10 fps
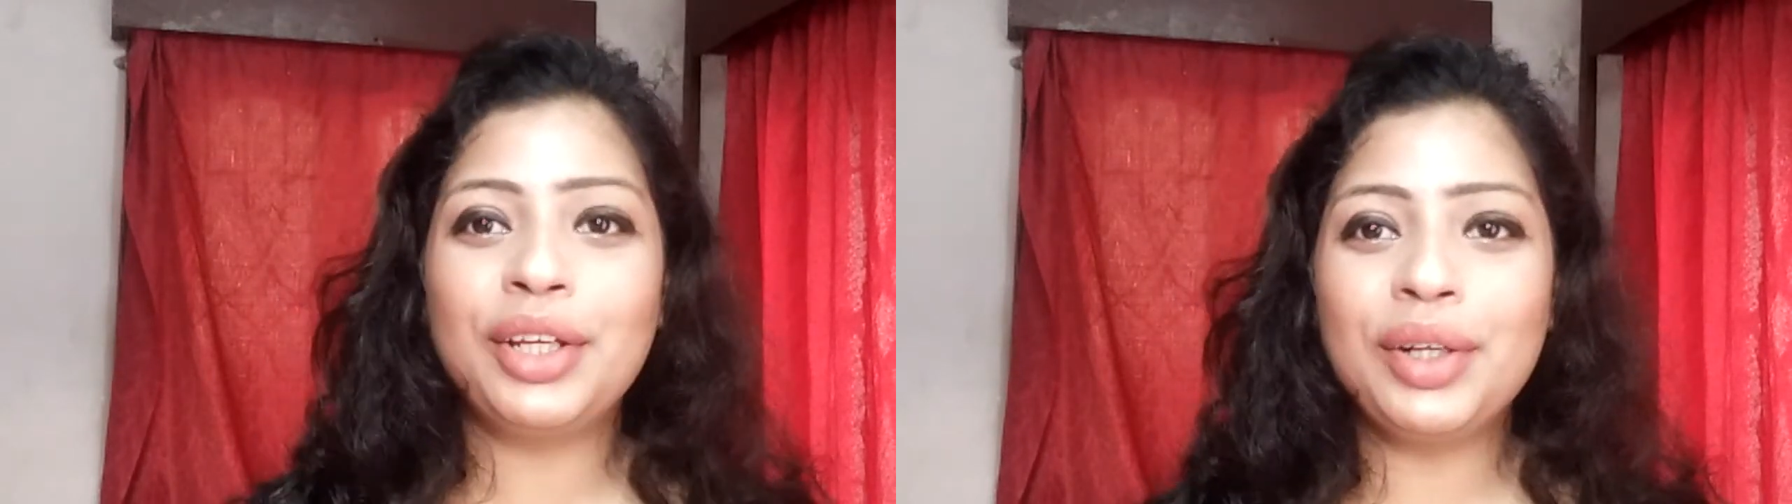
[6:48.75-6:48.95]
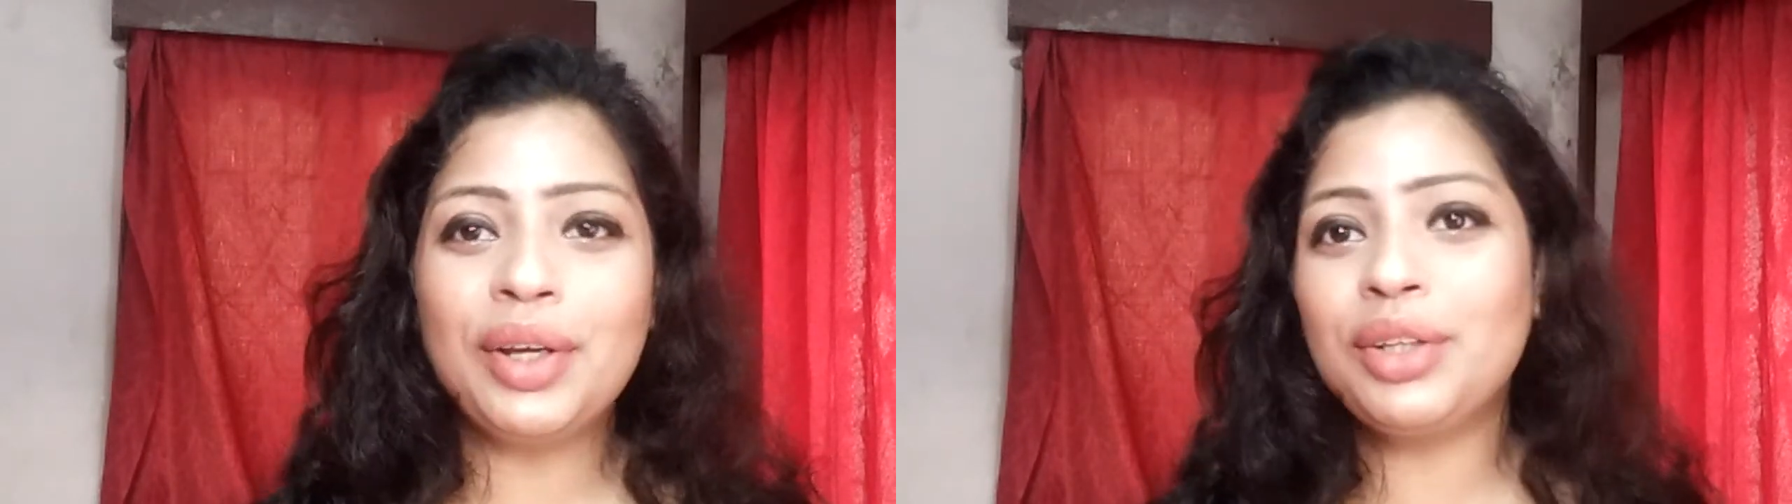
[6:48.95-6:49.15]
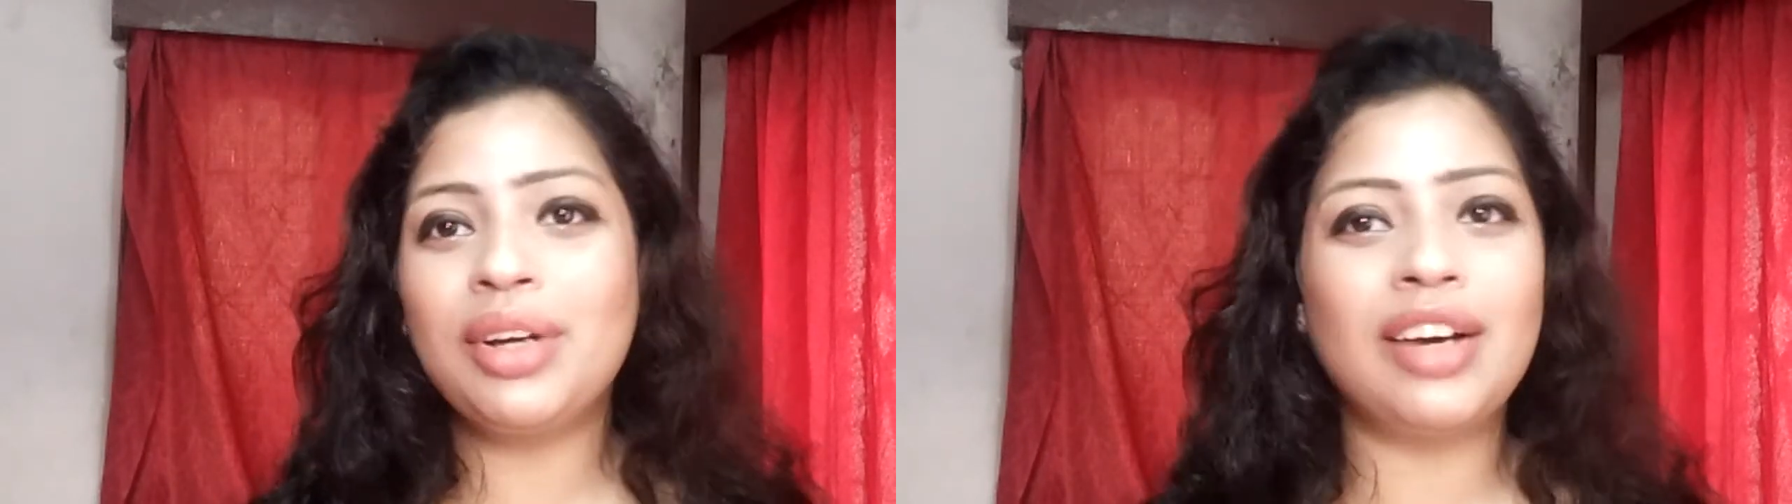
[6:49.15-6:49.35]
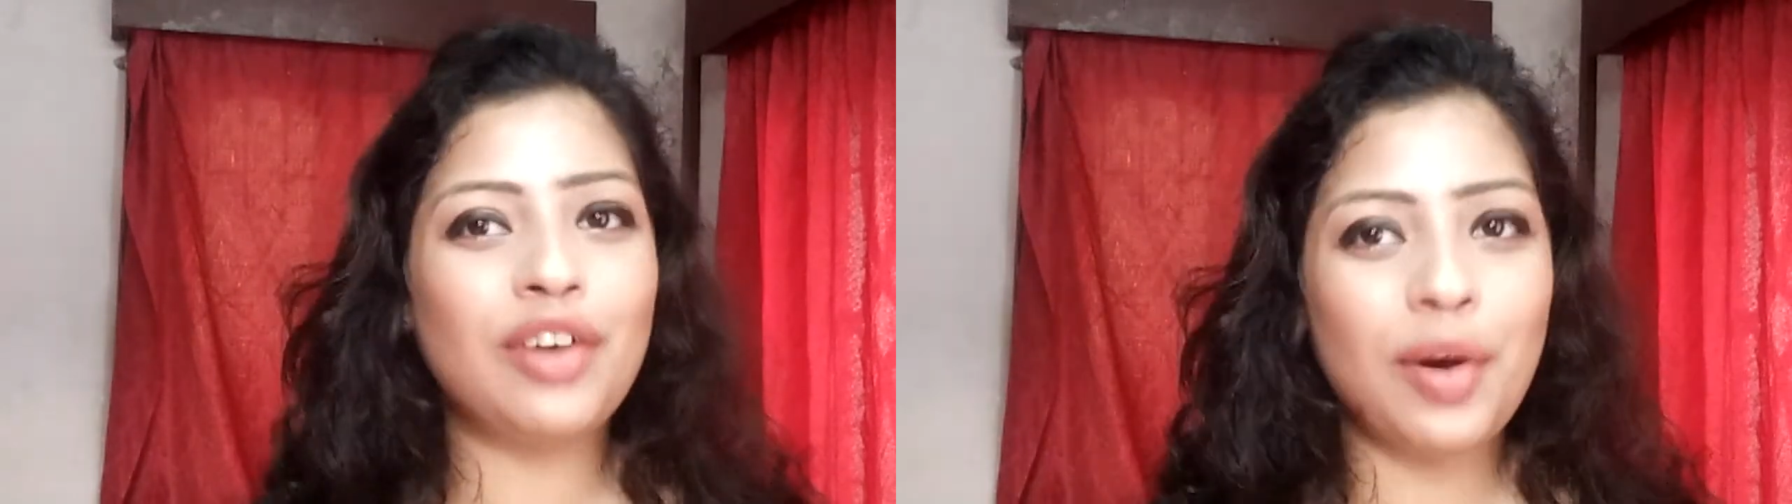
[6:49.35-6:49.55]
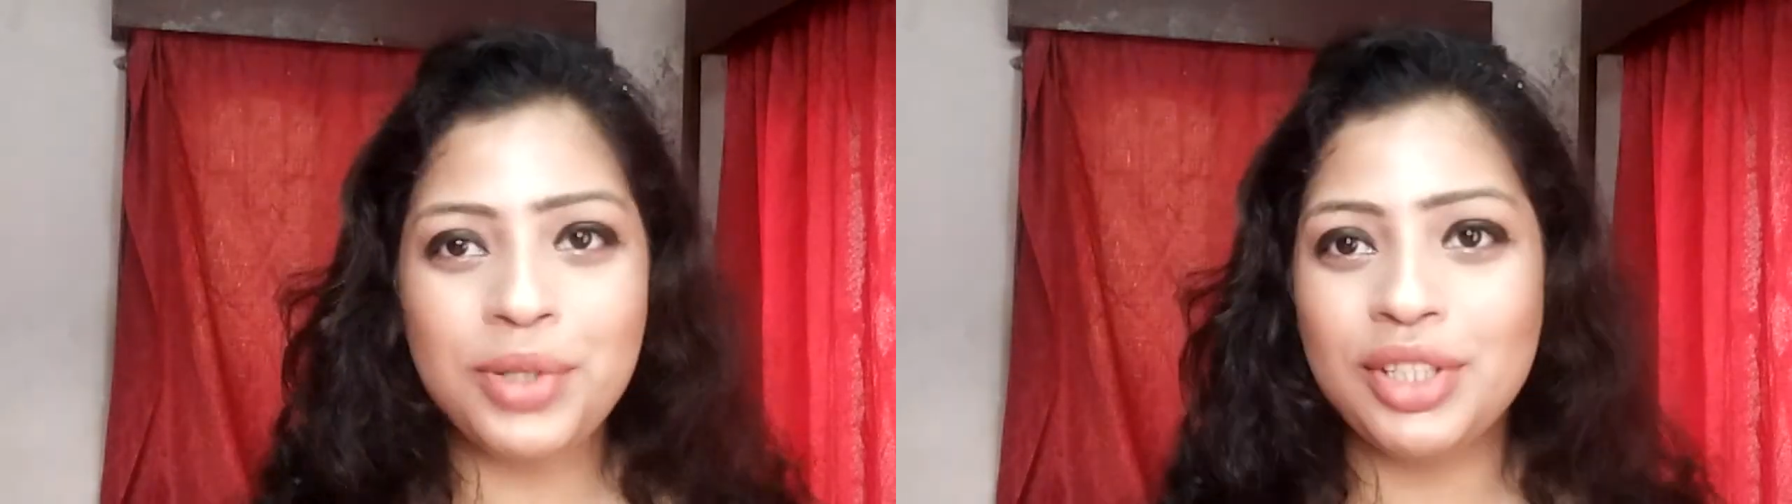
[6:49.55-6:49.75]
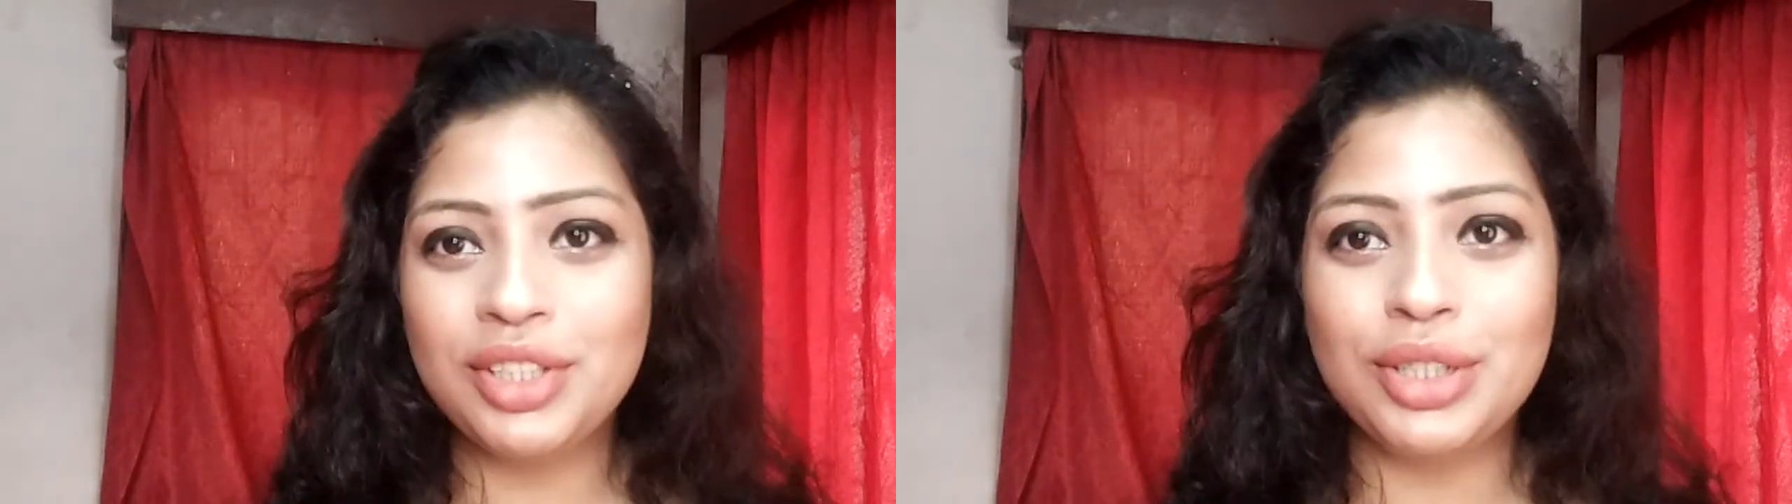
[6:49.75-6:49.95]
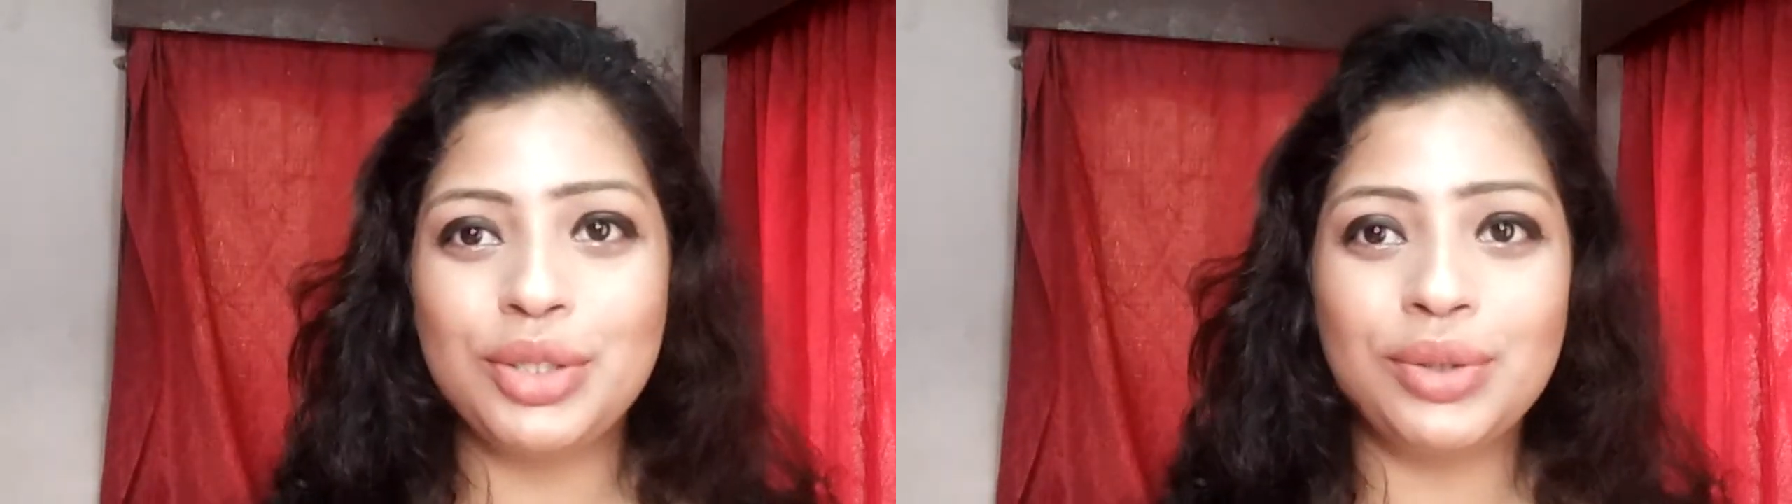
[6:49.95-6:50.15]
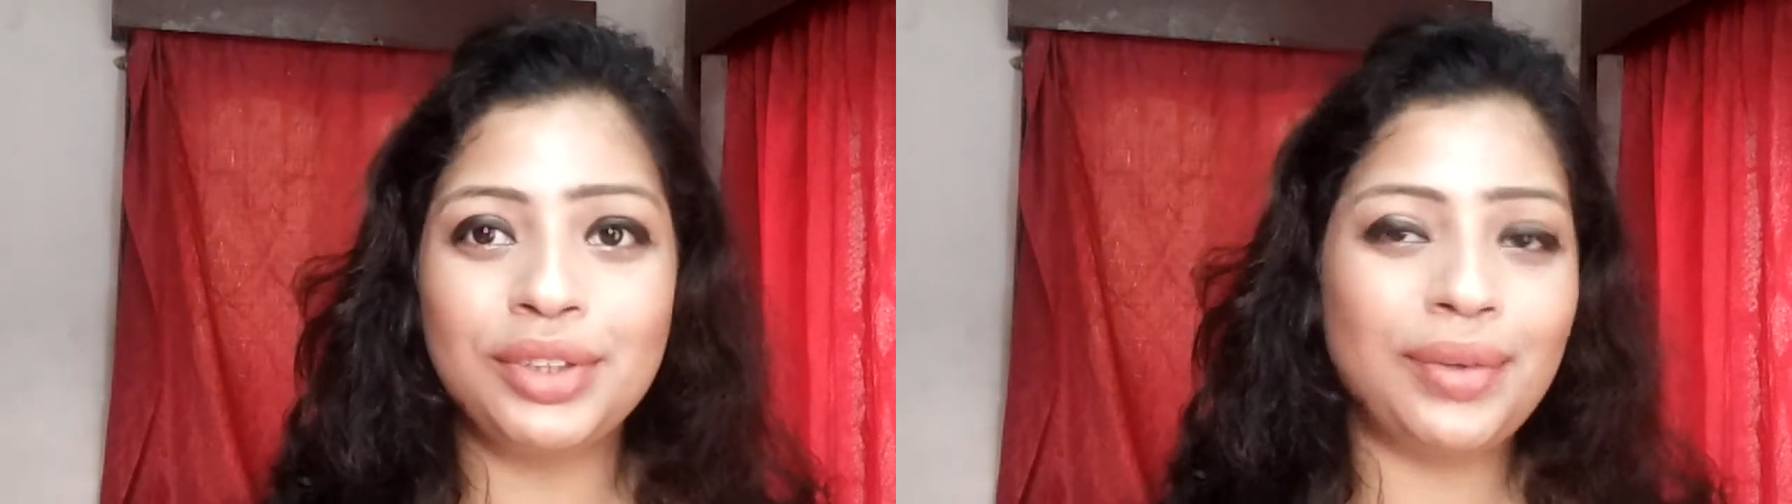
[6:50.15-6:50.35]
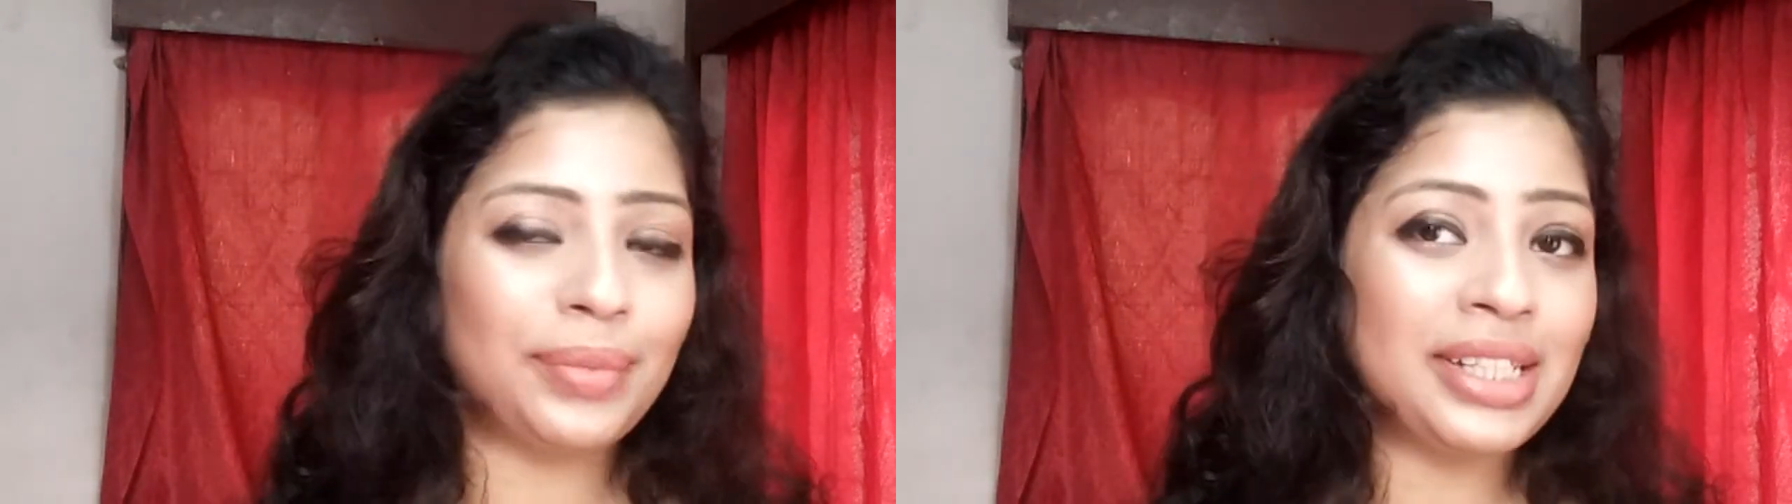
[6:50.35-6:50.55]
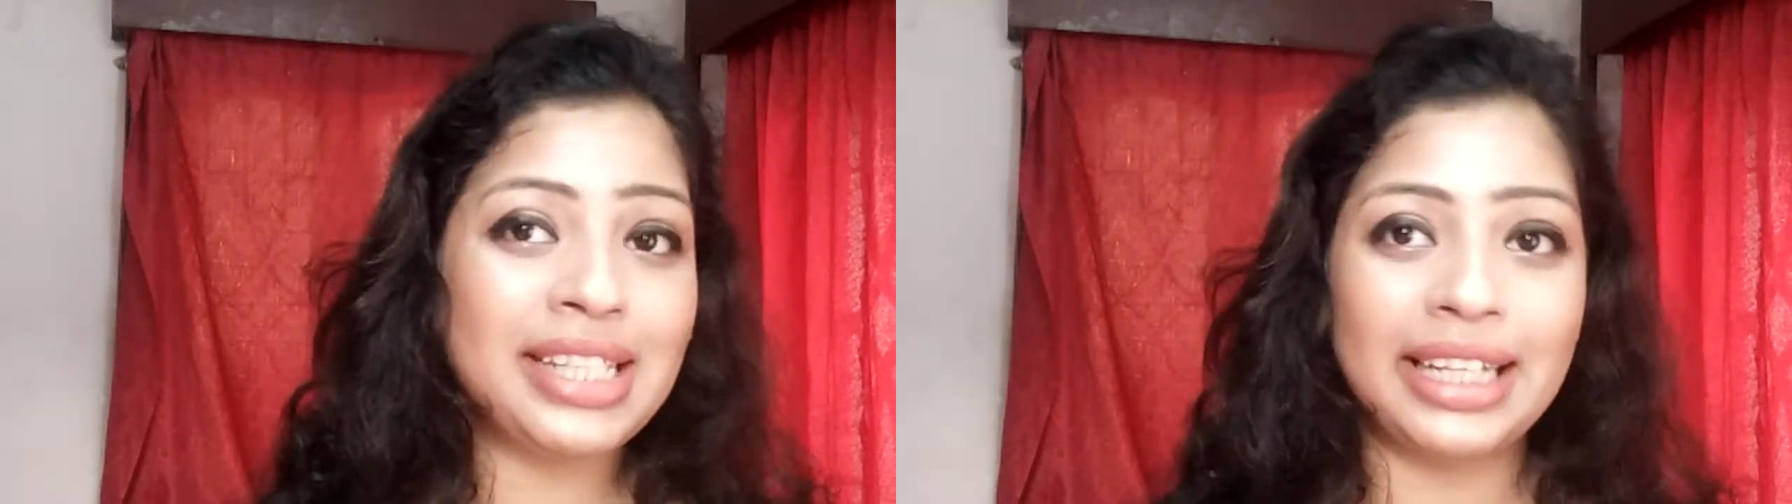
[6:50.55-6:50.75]
you know you have options to choose
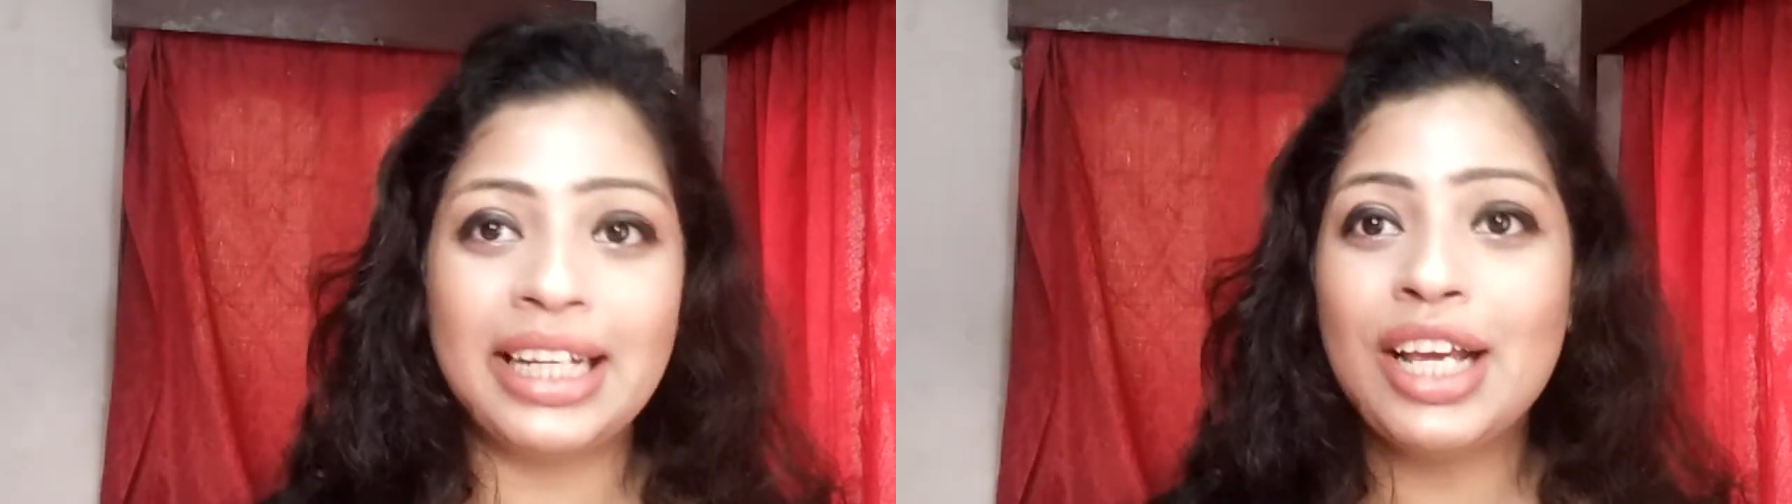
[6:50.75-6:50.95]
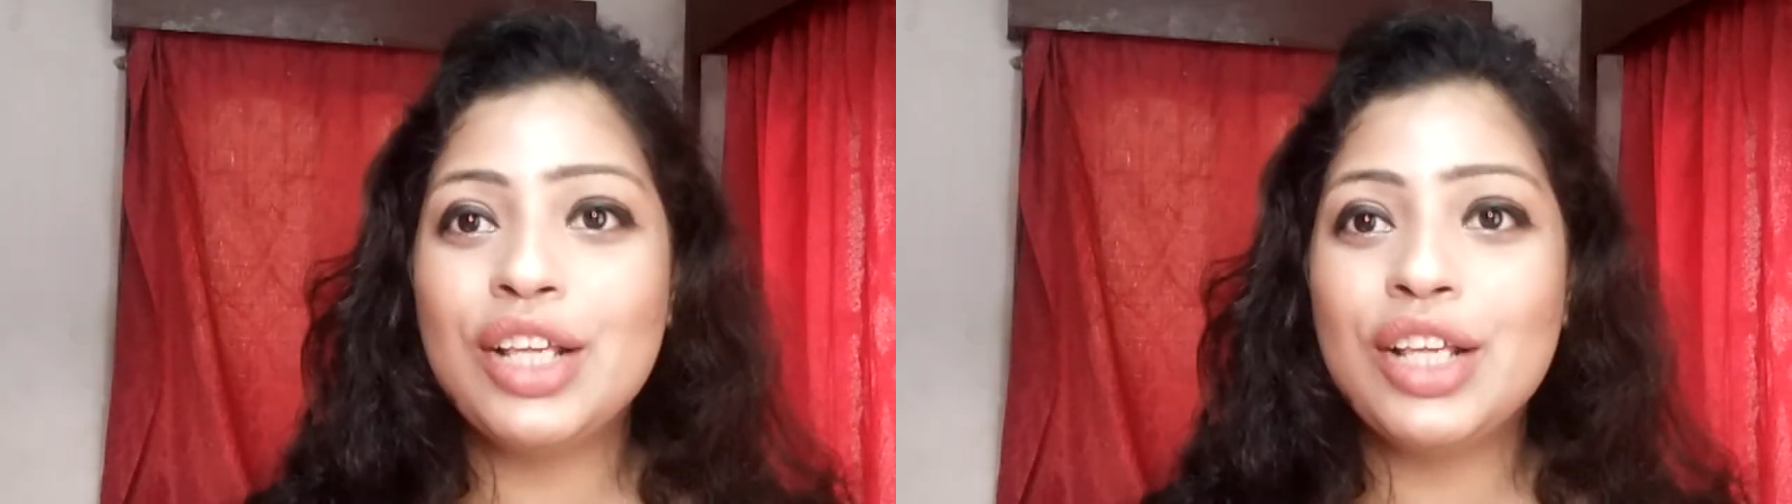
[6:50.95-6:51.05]
from the set